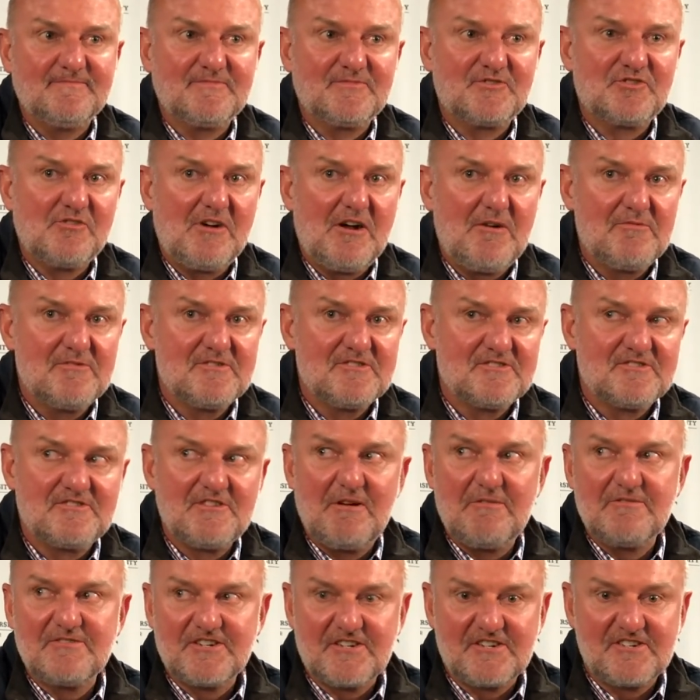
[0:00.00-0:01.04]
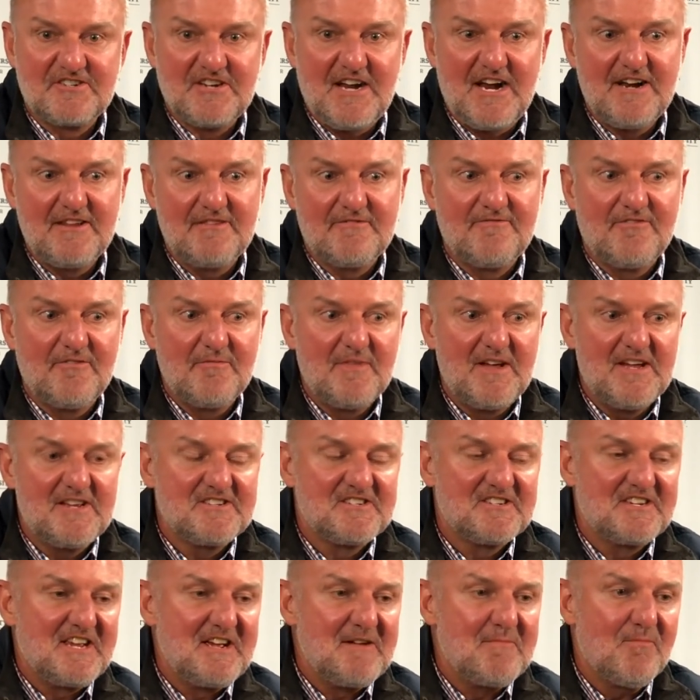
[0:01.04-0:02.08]
So I was excited from that
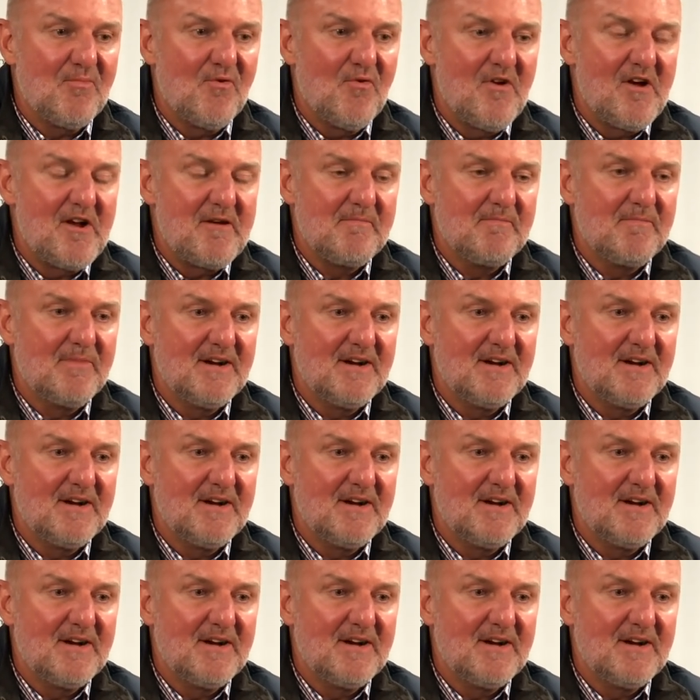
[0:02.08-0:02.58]
standpoint.